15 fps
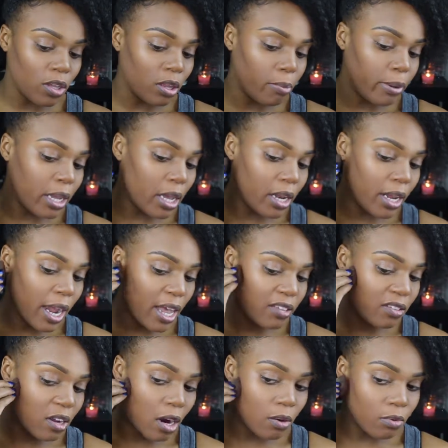In the beginning, I
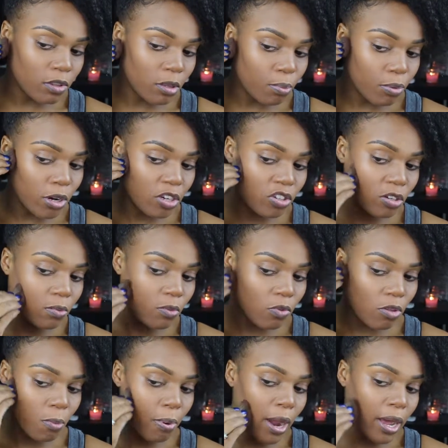start with the brush to
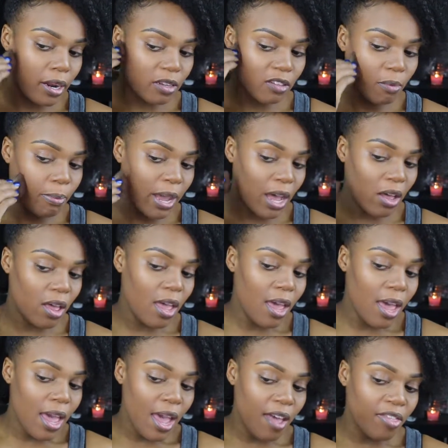move the product about,
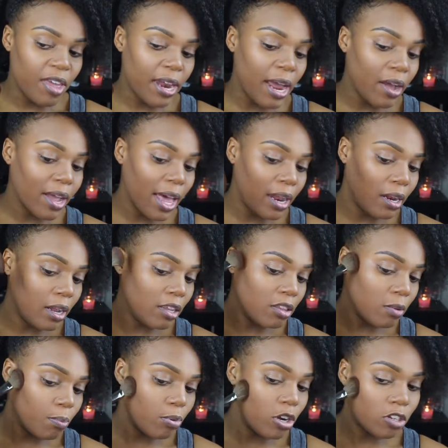and then I'll kind of let
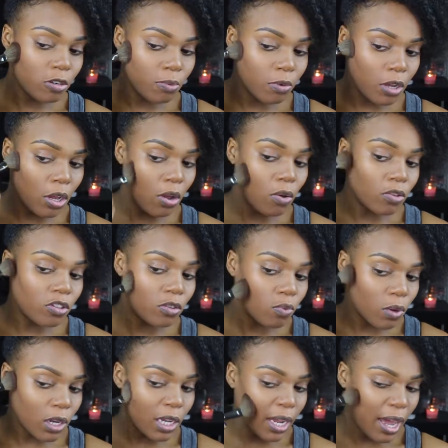the brush go to
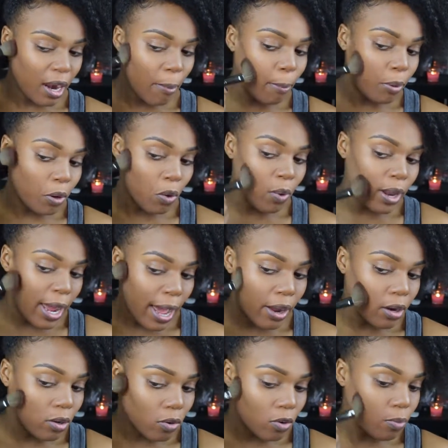really kind of blow it
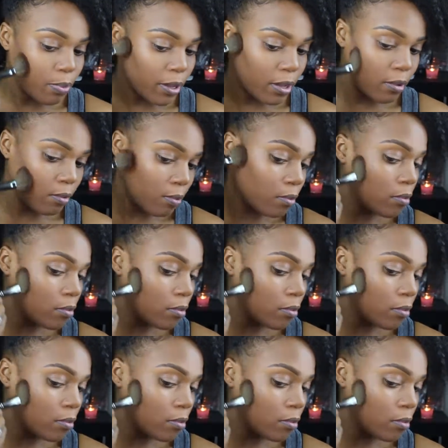out a little bit.